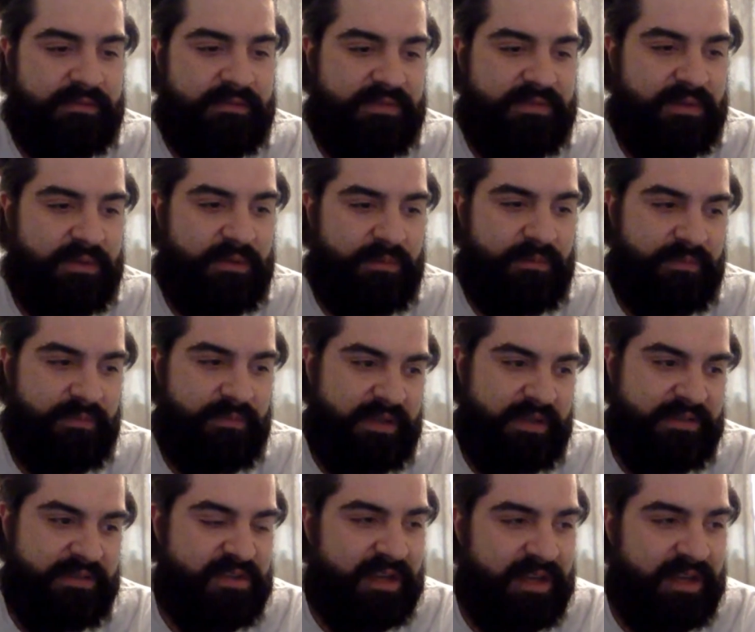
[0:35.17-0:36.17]
So
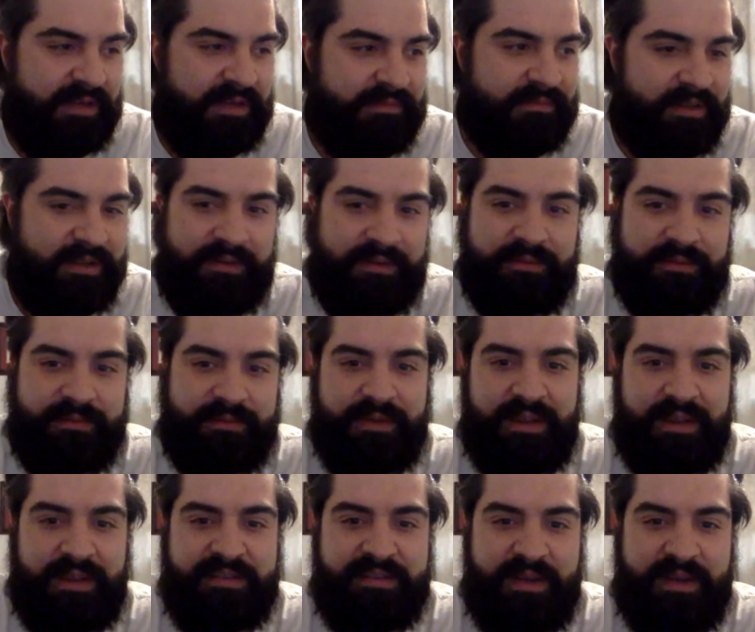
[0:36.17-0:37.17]
I tried, a
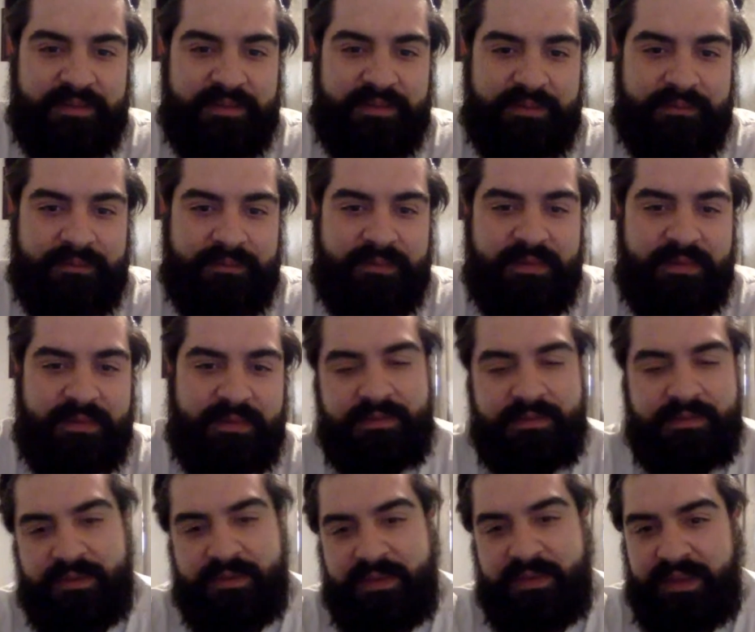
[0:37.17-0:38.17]
lot of times
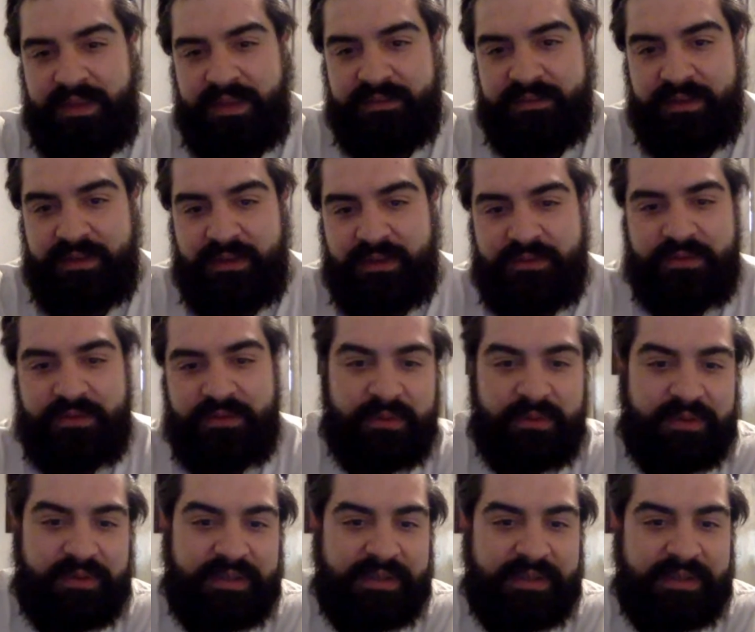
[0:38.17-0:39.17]
different things,
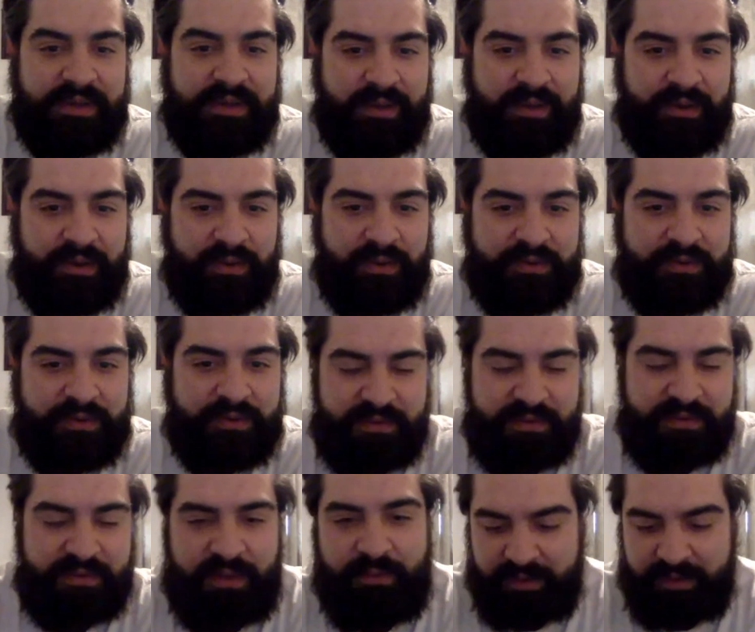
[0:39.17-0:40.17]
Duolingo,
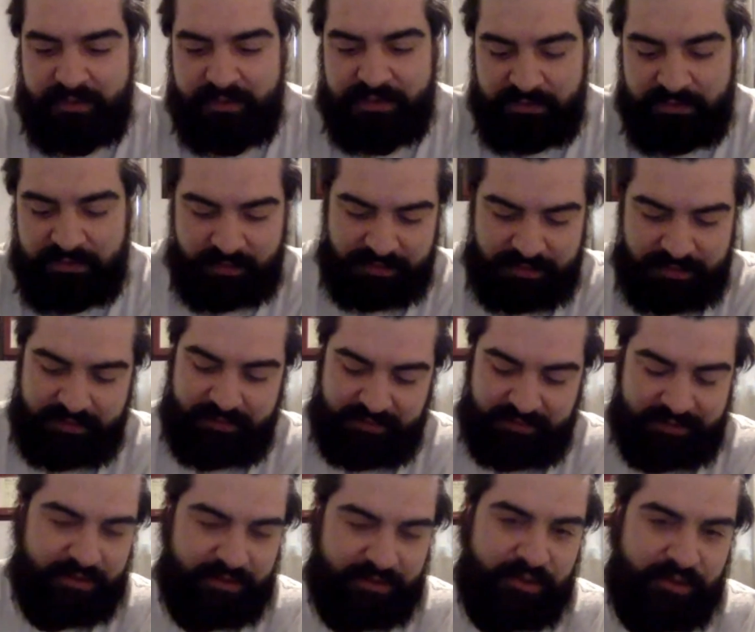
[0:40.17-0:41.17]
just like whatever stupid
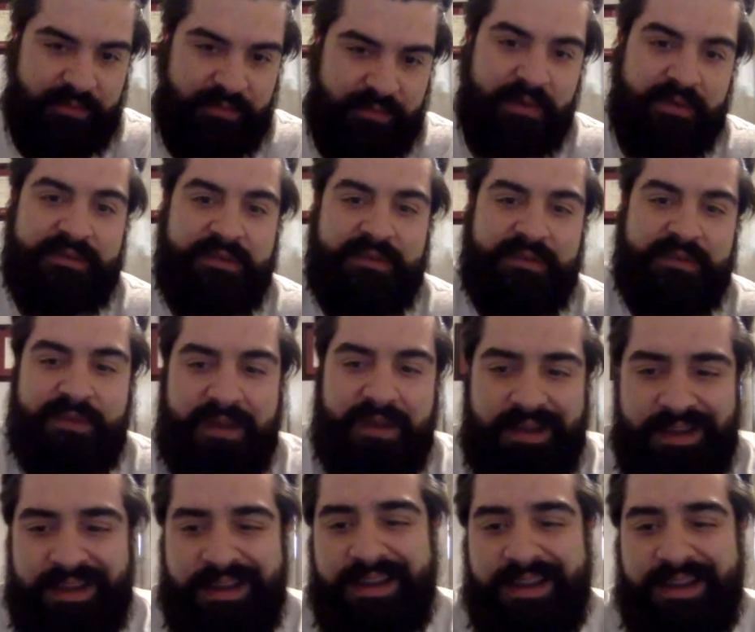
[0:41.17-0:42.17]
like learning books you
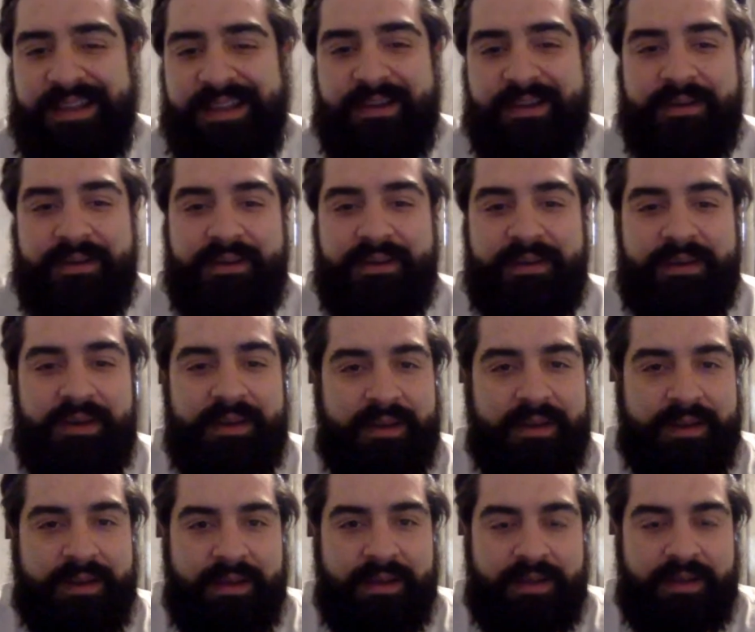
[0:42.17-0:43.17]
find, or,
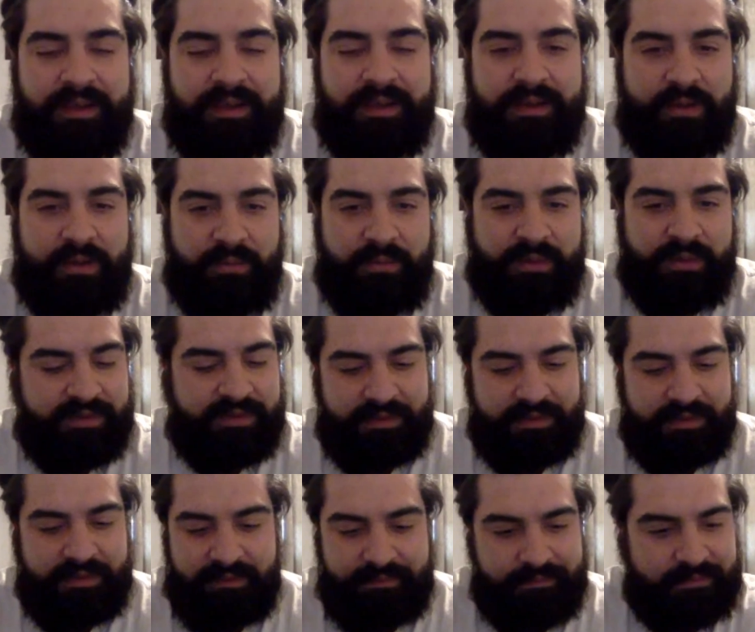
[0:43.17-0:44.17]
we
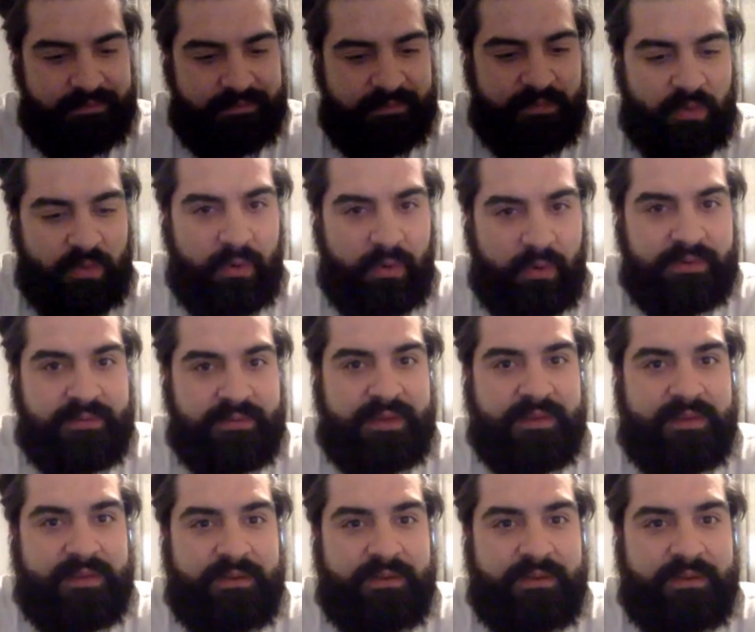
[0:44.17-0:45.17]
did, of course,
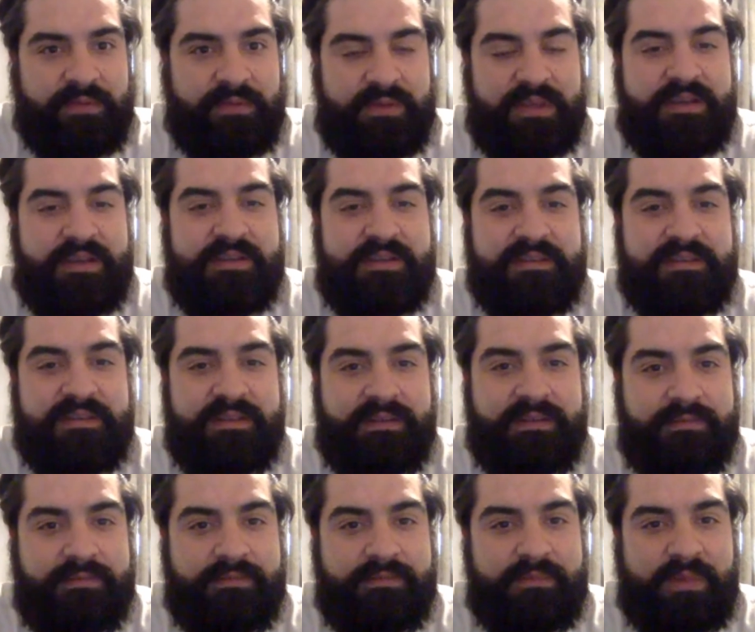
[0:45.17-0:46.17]
we had to do 2 years
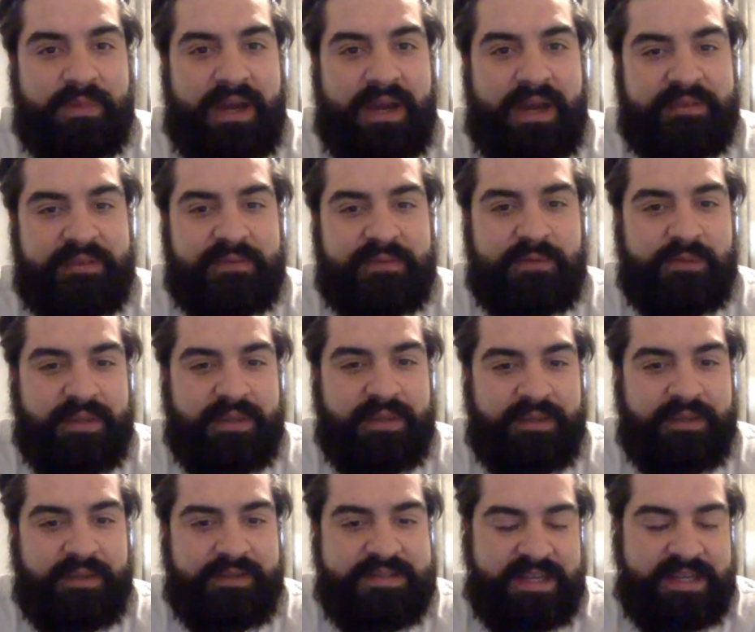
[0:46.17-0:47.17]
in high school
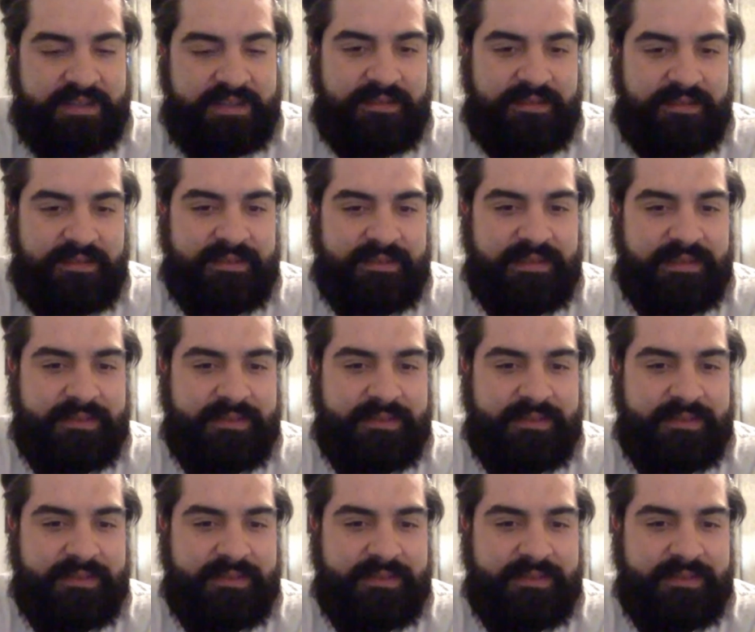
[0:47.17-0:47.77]
here in Texas.